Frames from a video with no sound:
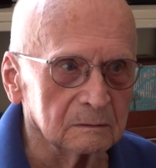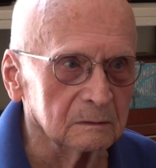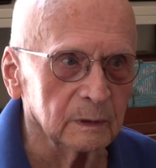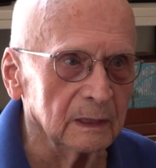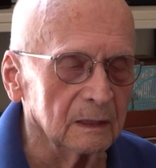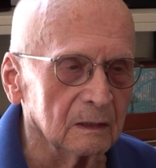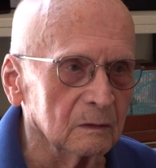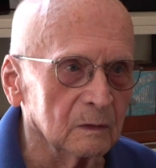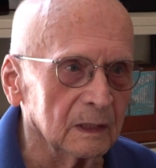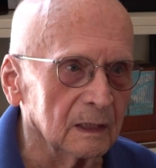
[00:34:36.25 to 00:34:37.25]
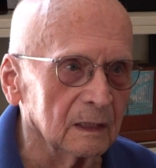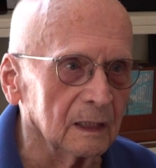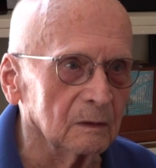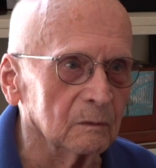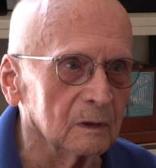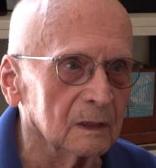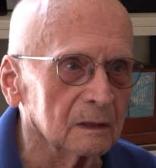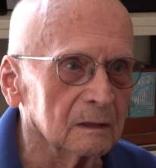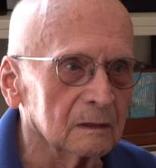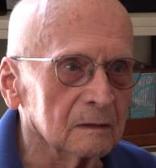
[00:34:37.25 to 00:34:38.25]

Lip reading: Mm-hmm. We didn't do any hard rock.